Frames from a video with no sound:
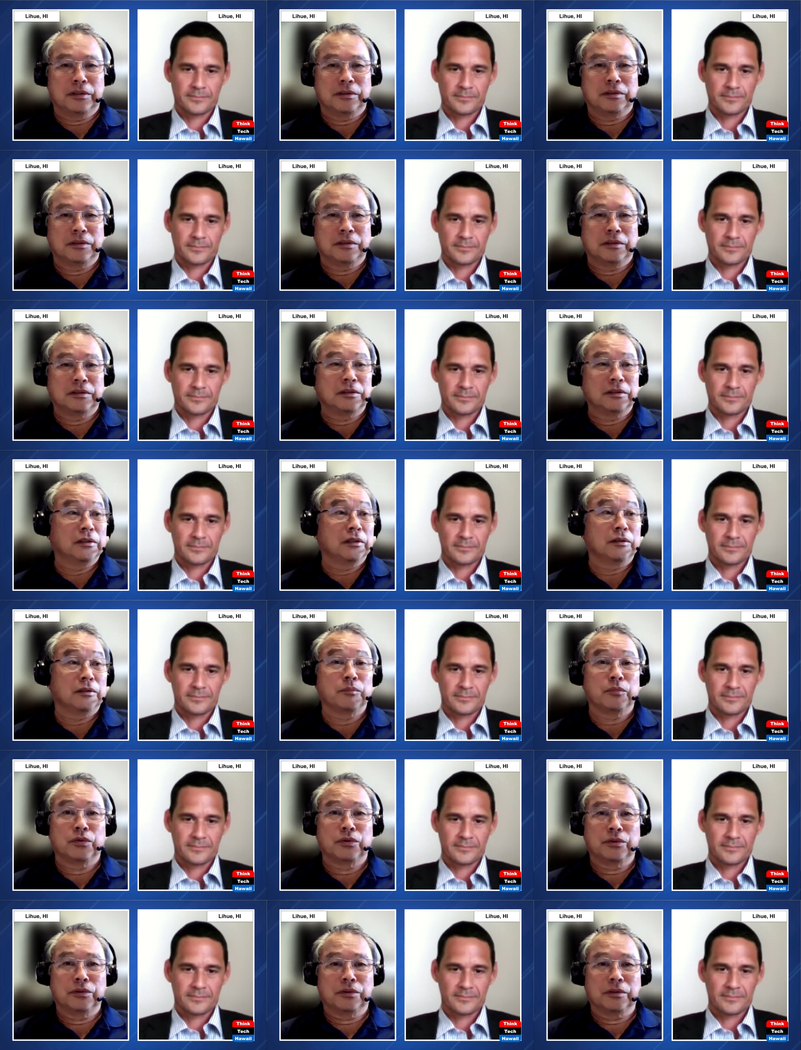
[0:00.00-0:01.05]
Speaker 1: this. There's a lot
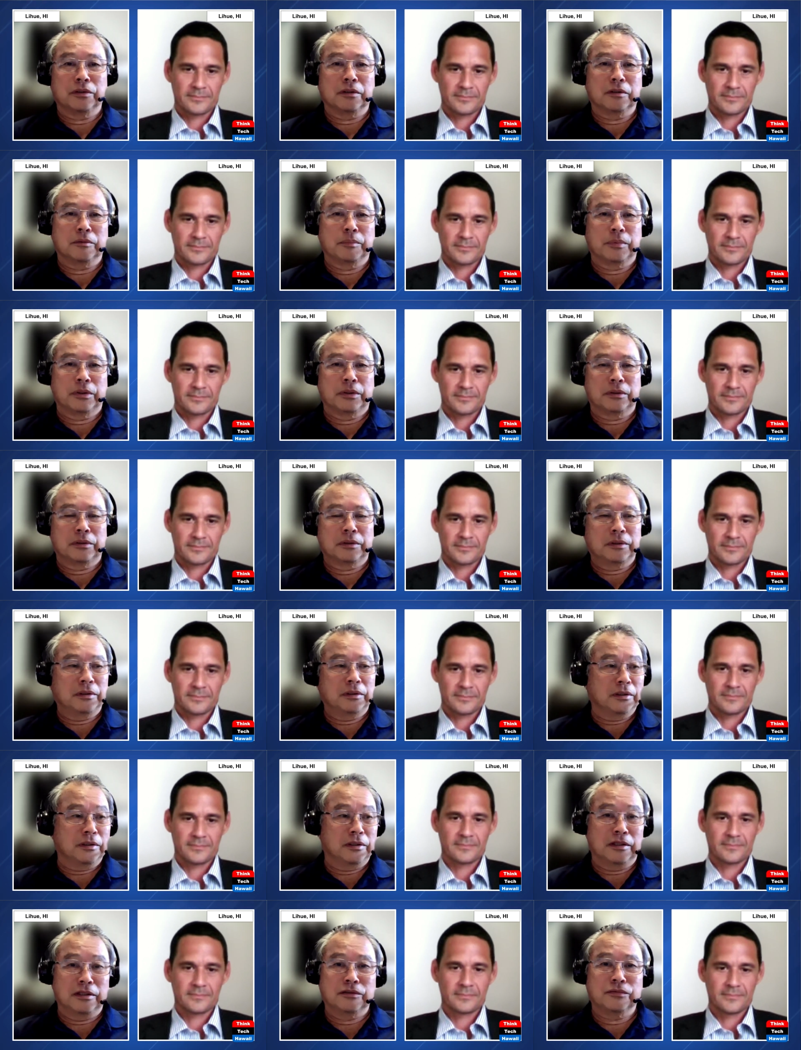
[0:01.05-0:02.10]
more to talk about.
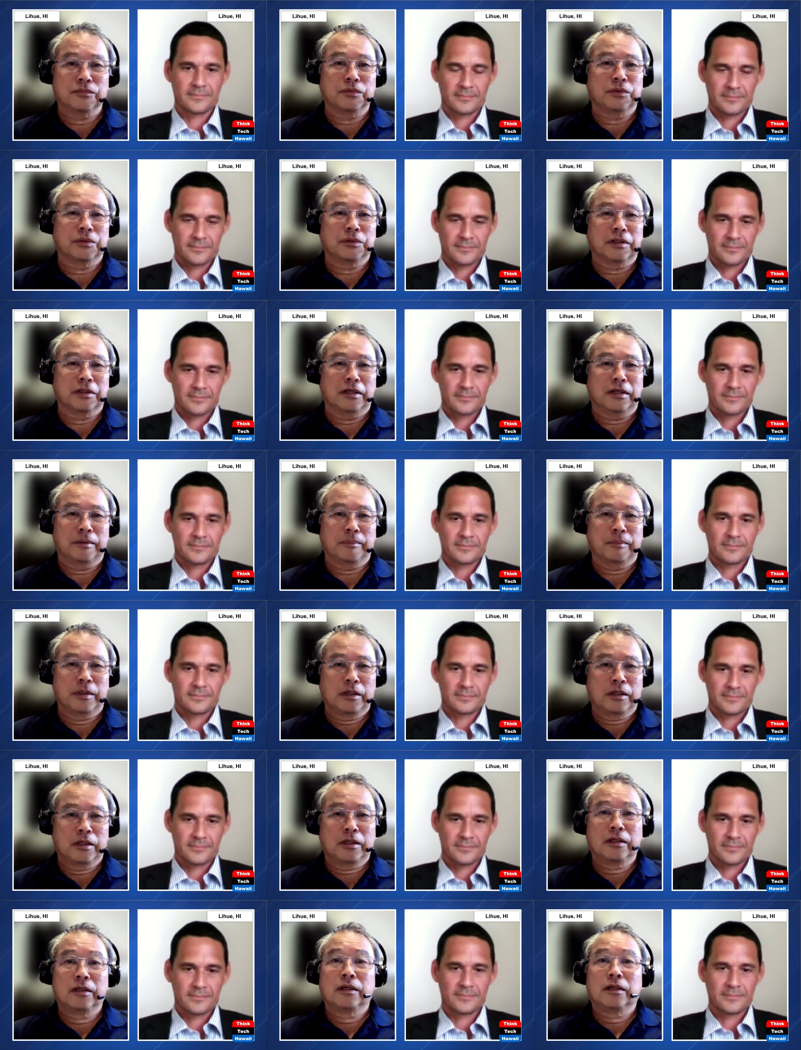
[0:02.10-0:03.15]
Yeah, thanks for your time.
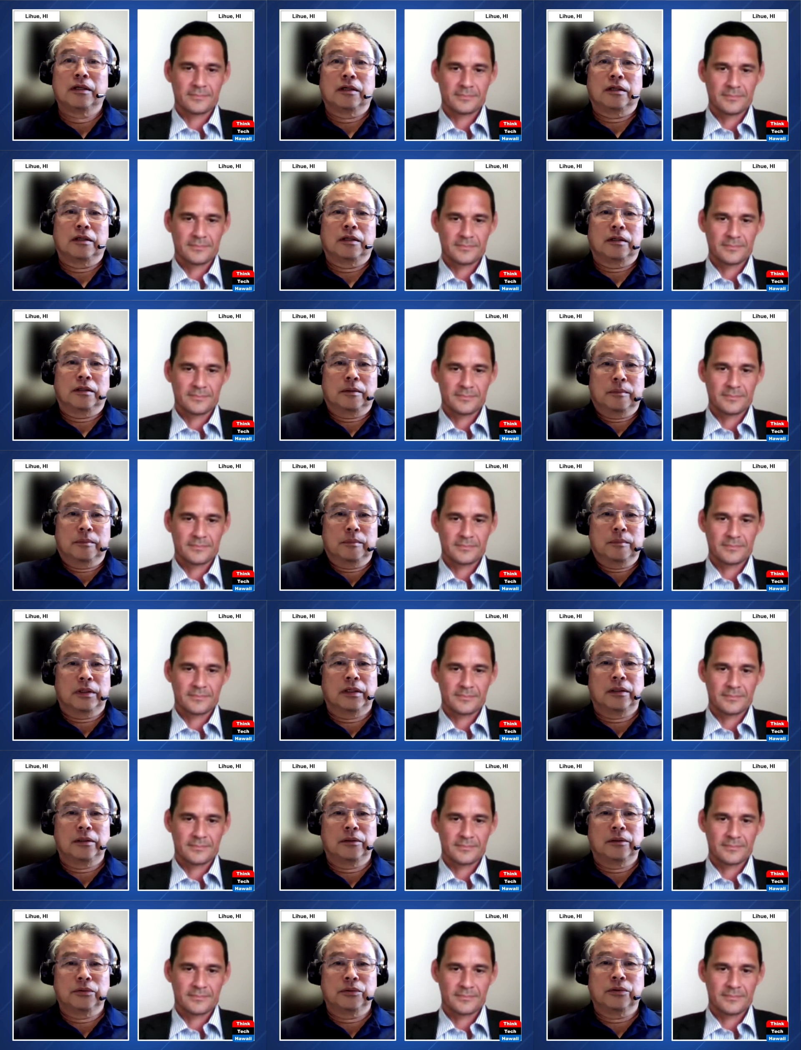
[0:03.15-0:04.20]

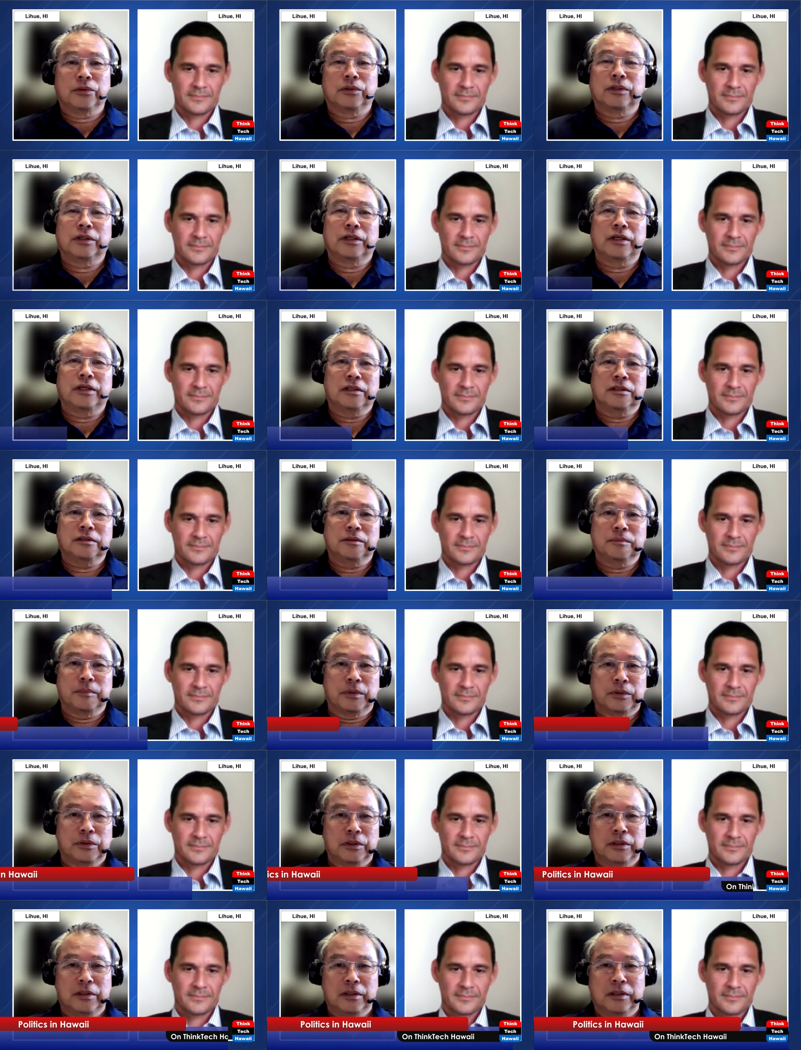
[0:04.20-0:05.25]
Mahalo to our guests,
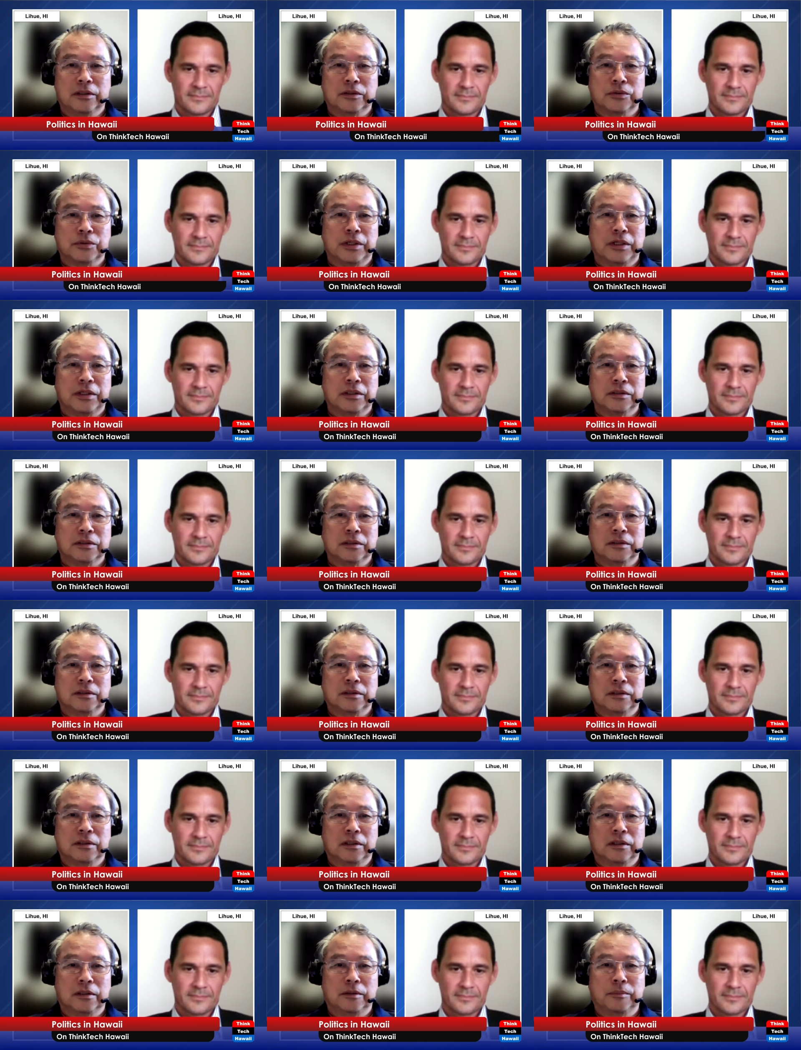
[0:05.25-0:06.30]
Mauna Kea Trask,
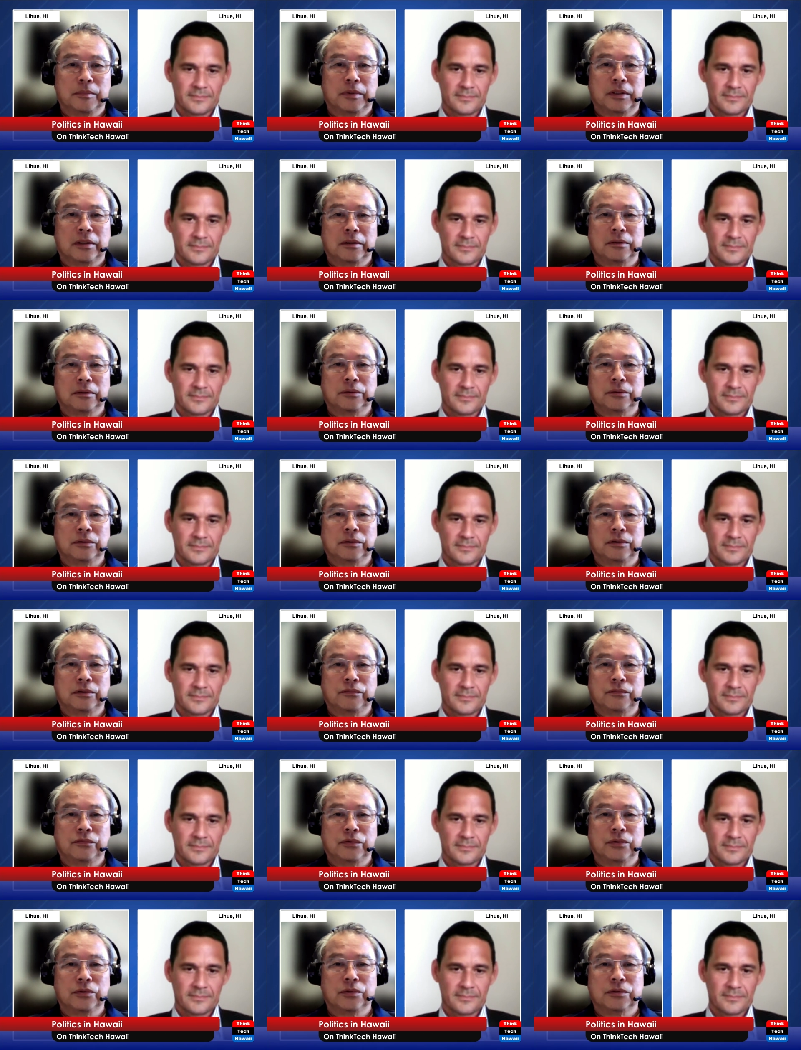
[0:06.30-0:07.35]
and mahalo to the
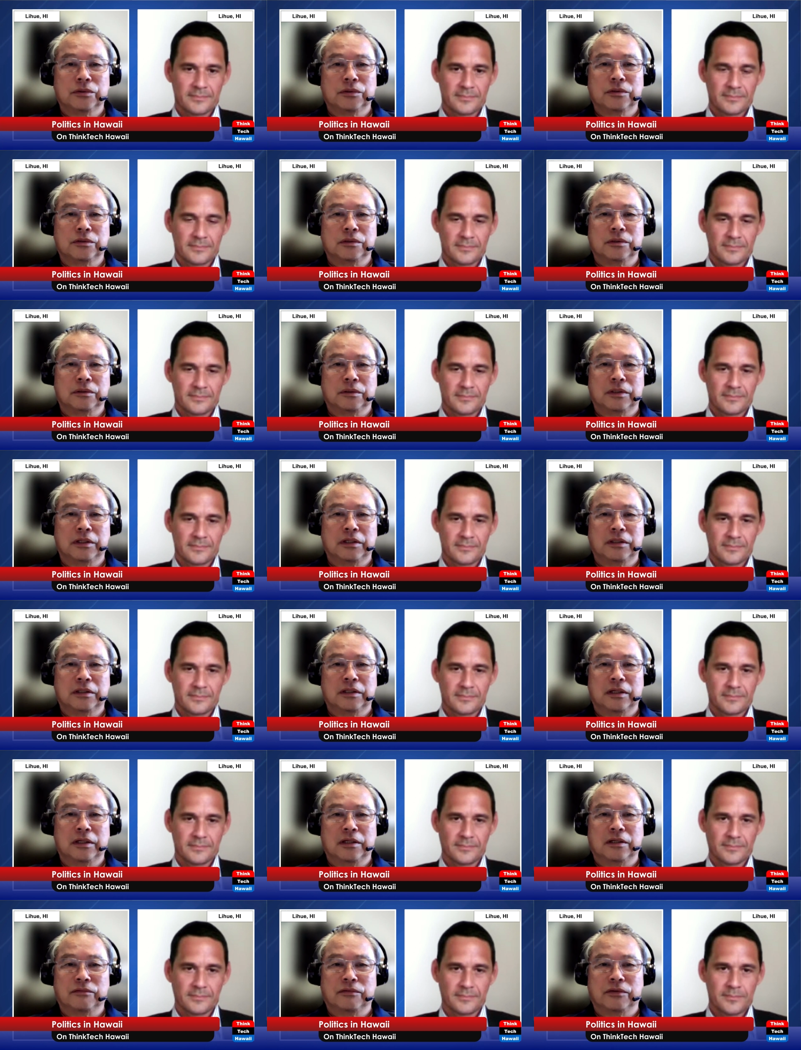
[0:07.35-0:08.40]
viewers on Think
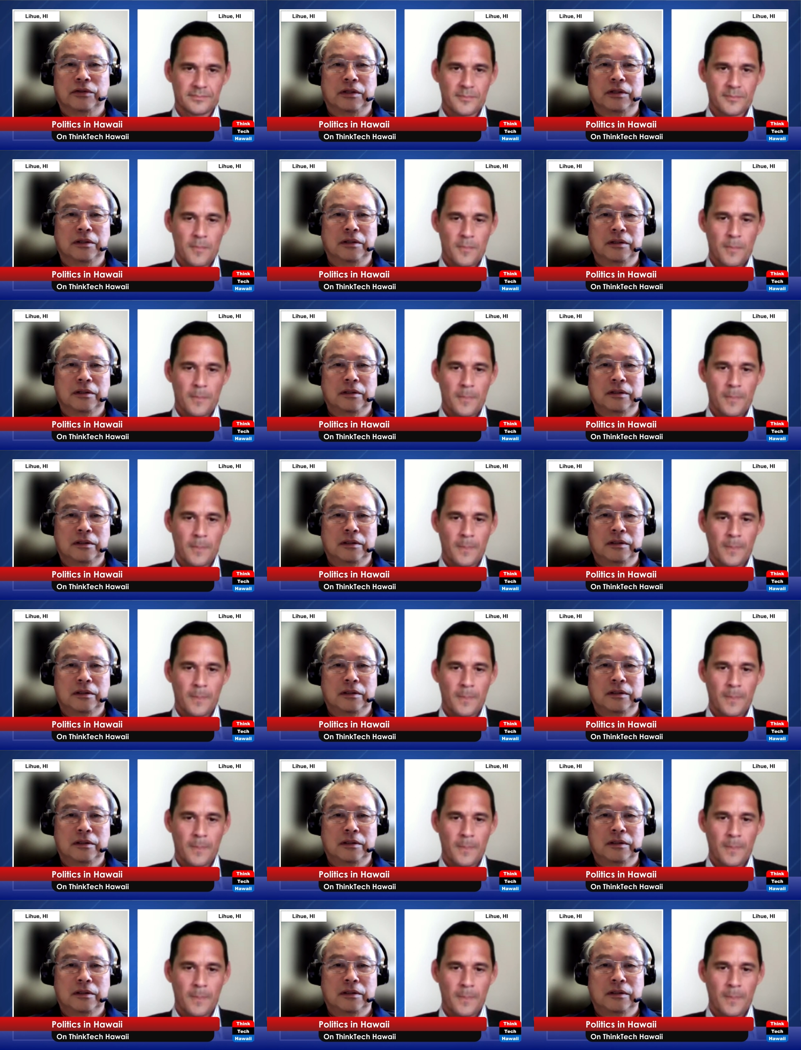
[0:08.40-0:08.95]
Tech Hawaii.